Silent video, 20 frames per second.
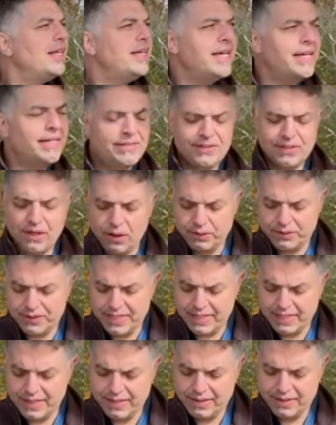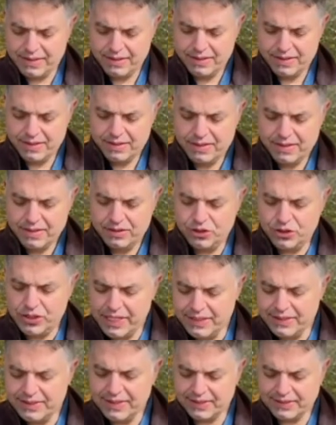exalted
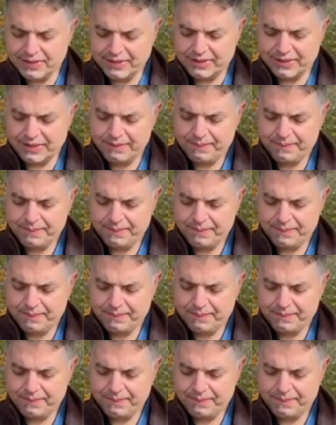Jesus